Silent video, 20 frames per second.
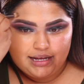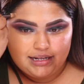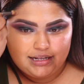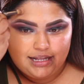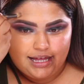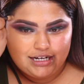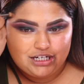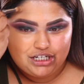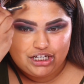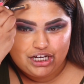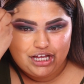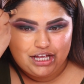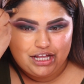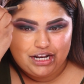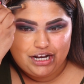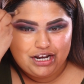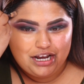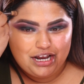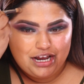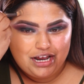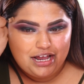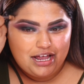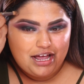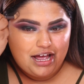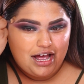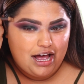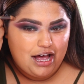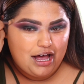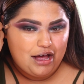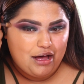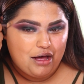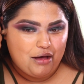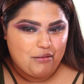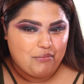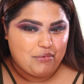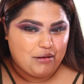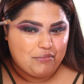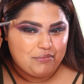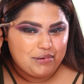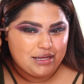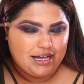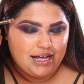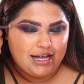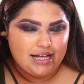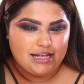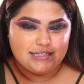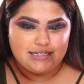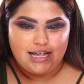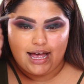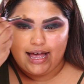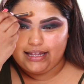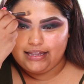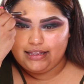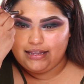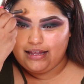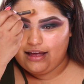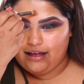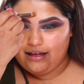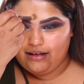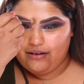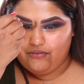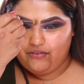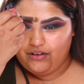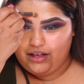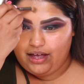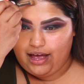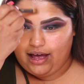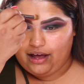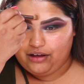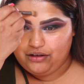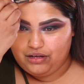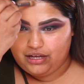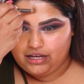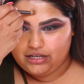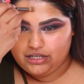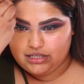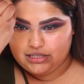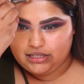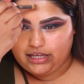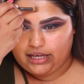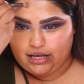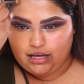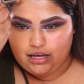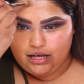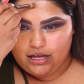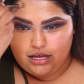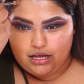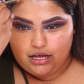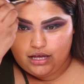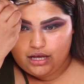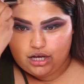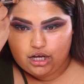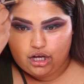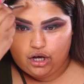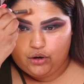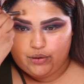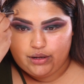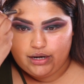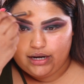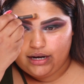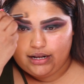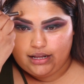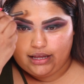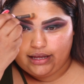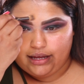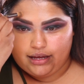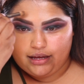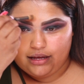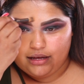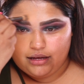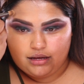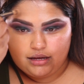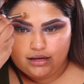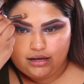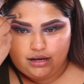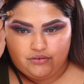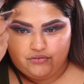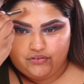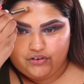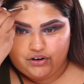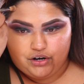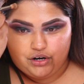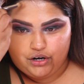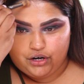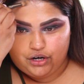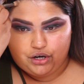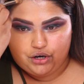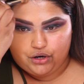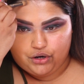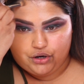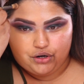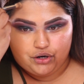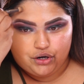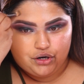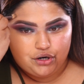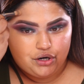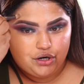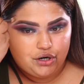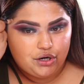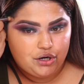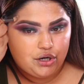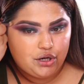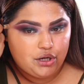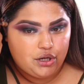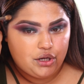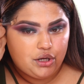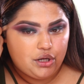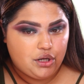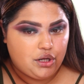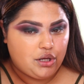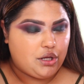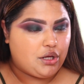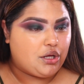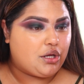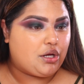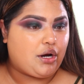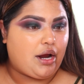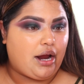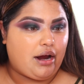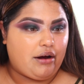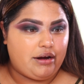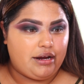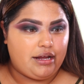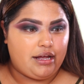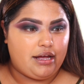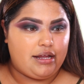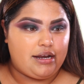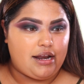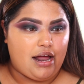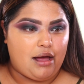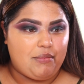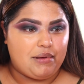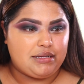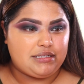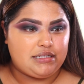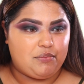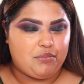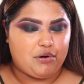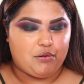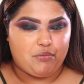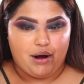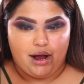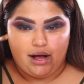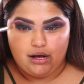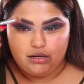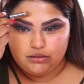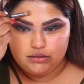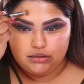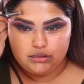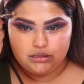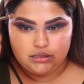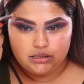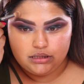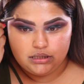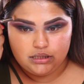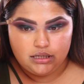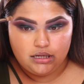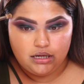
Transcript: collection um, because I love how you can just like go in and like cover your, your area and not mess up your brows.